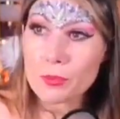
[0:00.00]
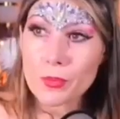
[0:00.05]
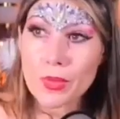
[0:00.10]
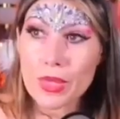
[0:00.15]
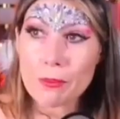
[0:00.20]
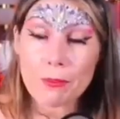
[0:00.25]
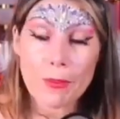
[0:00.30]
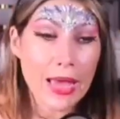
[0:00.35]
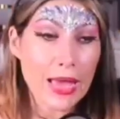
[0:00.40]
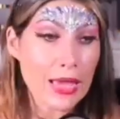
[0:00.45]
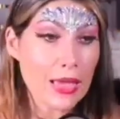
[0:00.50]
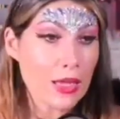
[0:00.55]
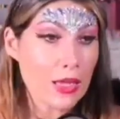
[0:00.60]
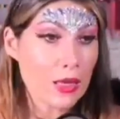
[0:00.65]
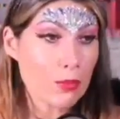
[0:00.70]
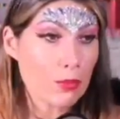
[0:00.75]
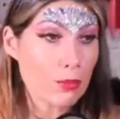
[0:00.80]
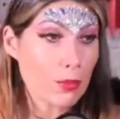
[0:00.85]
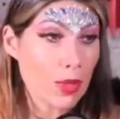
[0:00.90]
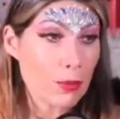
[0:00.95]
in my
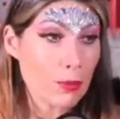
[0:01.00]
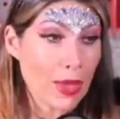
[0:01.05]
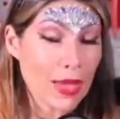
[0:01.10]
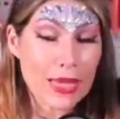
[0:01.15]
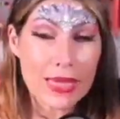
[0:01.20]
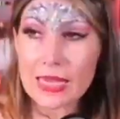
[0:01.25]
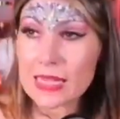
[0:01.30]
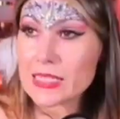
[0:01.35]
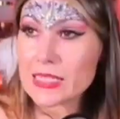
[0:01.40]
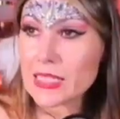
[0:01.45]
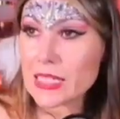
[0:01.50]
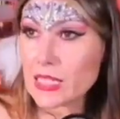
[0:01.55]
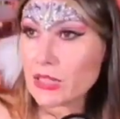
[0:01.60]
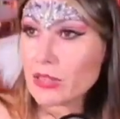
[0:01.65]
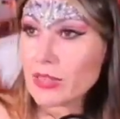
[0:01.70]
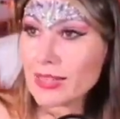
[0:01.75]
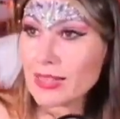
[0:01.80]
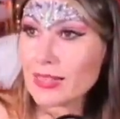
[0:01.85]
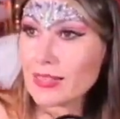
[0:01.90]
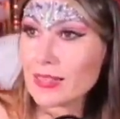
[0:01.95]
in, in my case here
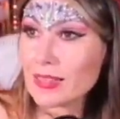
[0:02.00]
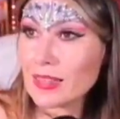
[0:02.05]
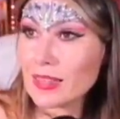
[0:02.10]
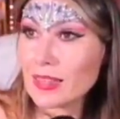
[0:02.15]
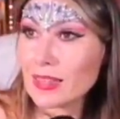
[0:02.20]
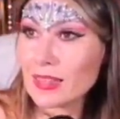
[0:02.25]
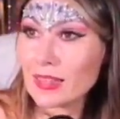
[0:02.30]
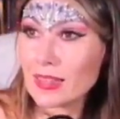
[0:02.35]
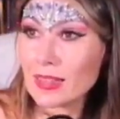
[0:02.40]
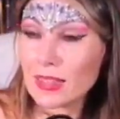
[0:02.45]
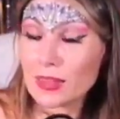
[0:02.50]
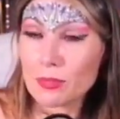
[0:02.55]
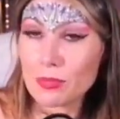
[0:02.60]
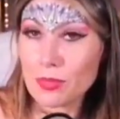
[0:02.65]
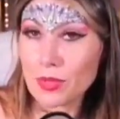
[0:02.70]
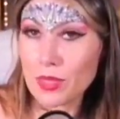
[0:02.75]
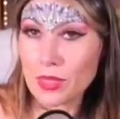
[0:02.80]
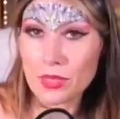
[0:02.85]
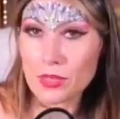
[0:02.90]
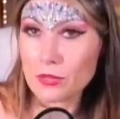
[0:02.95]
in the in
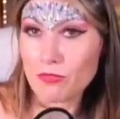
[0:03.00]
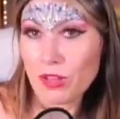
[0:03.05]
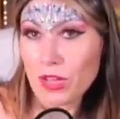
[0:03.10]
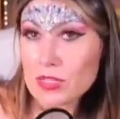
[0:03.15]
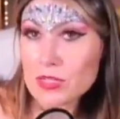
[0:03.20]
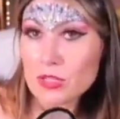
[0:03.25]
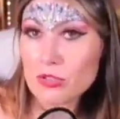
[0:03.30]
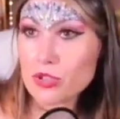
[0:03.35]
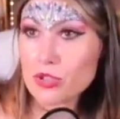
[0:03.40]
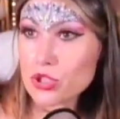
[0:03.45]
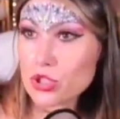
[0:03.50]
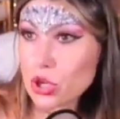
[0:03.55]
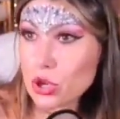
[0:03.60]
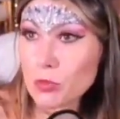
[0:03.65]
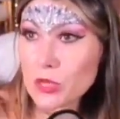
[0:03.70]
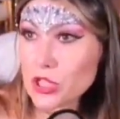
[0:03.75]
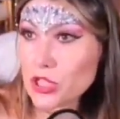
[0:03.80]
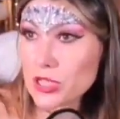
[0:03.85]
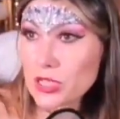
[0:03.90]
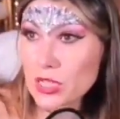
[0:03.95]
in Vegas there is so
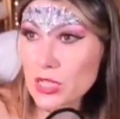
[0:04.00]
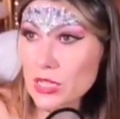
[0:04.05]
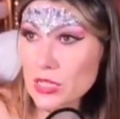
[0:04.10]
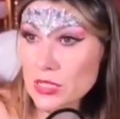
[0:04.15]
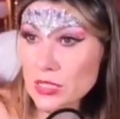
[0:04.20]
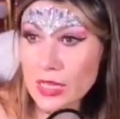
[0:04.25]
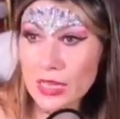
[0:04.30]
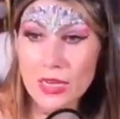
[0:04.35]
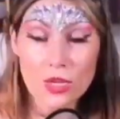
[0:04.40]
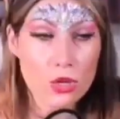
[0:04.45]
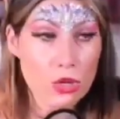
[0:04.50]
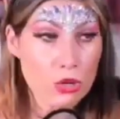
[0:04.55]
much dust and it